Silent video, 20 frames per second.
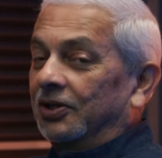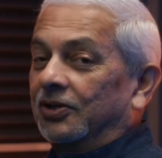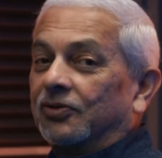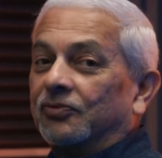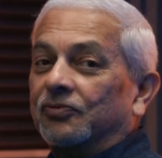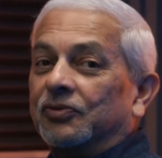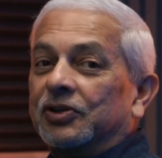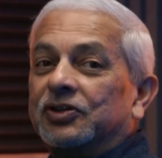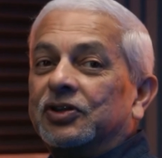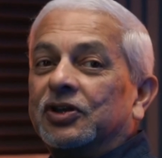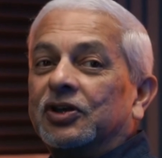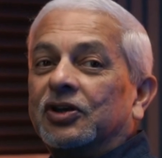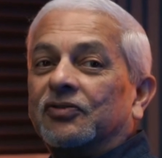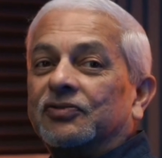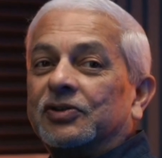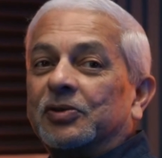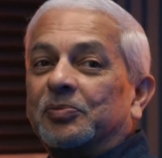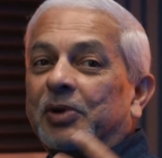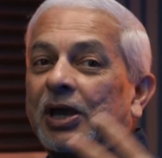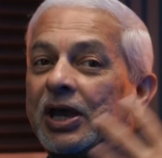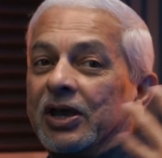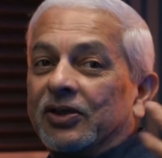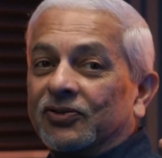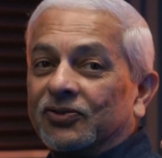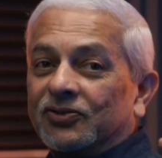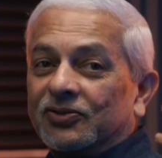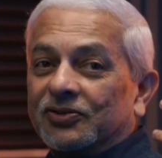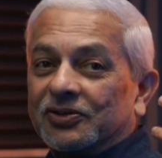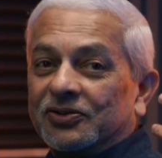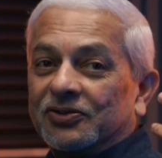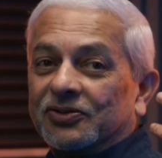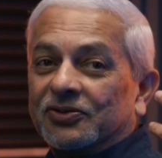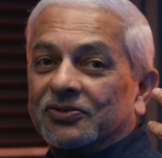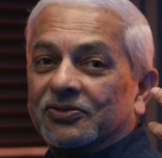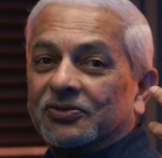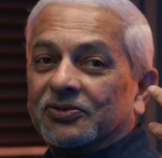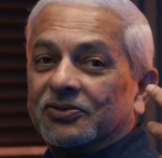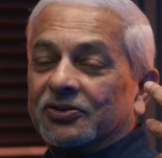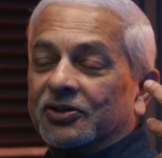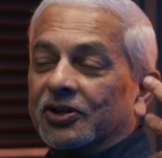We think of the past and
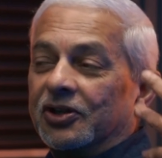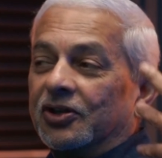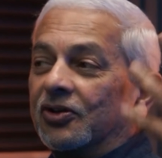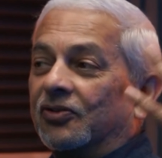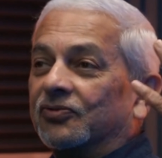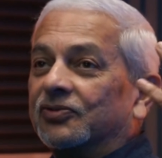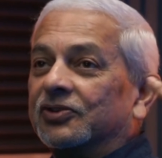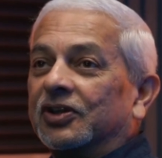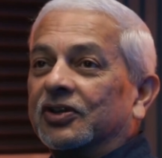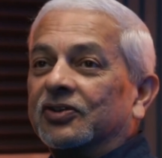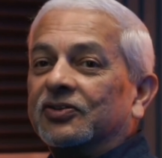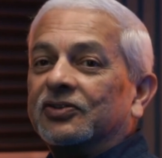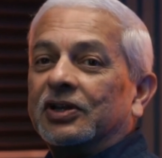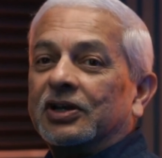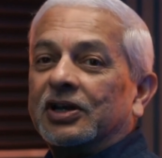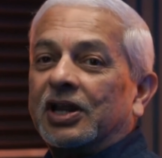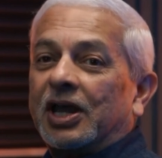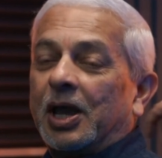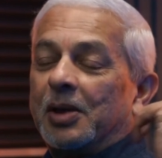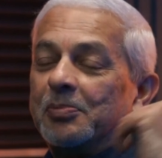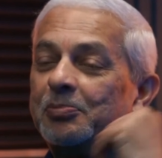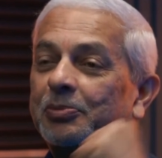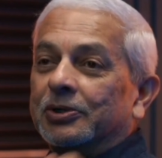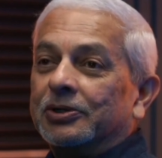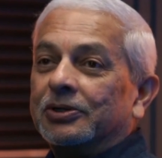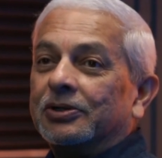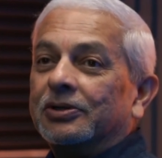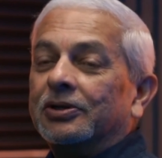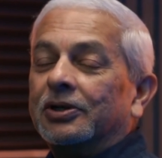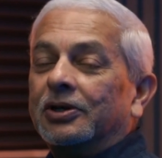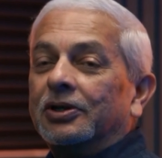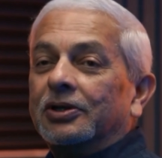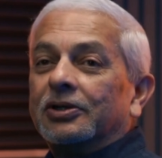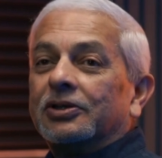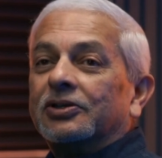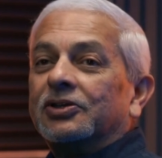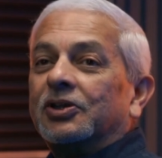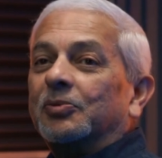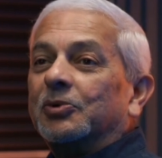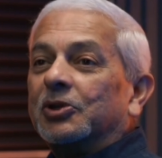think of things that happened.
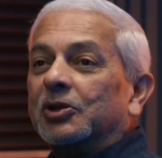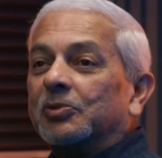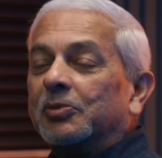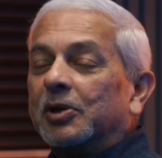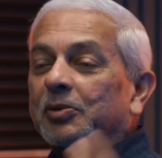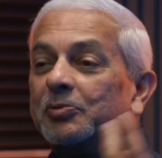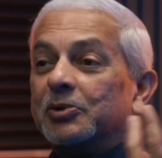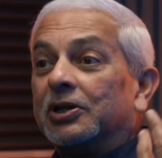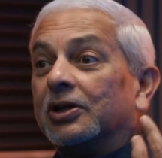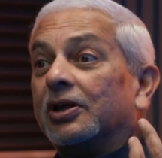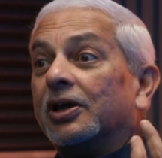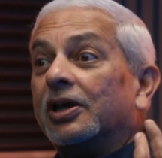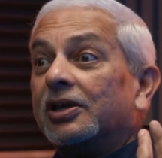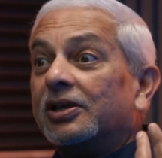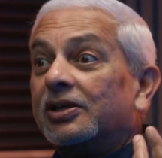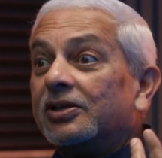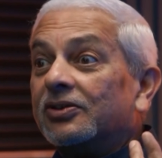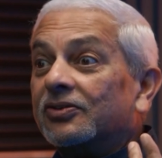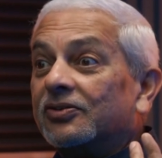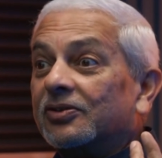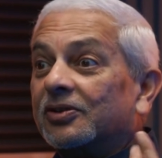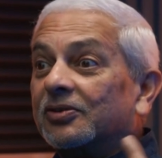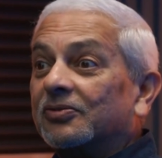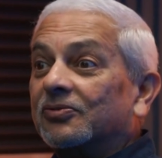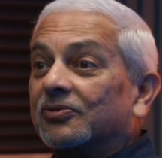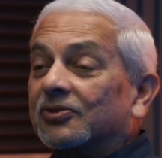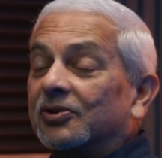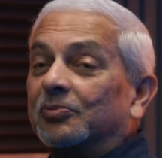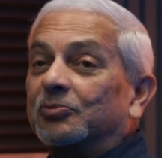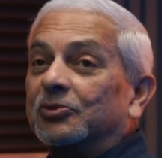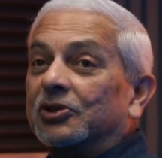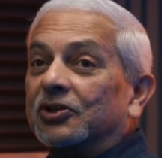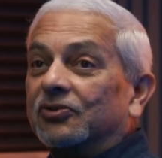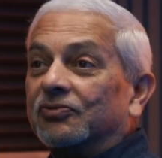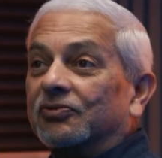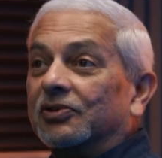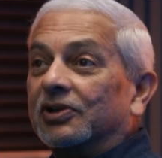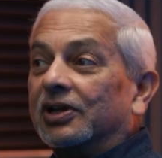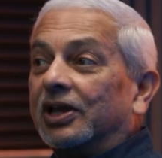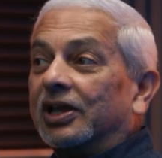Some of them may be nice, some things
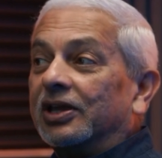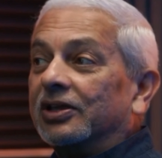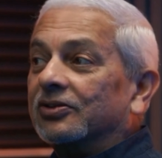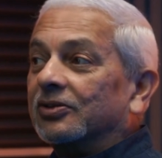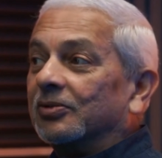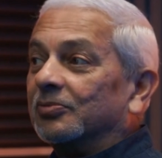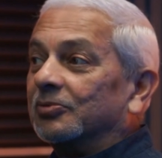we like, some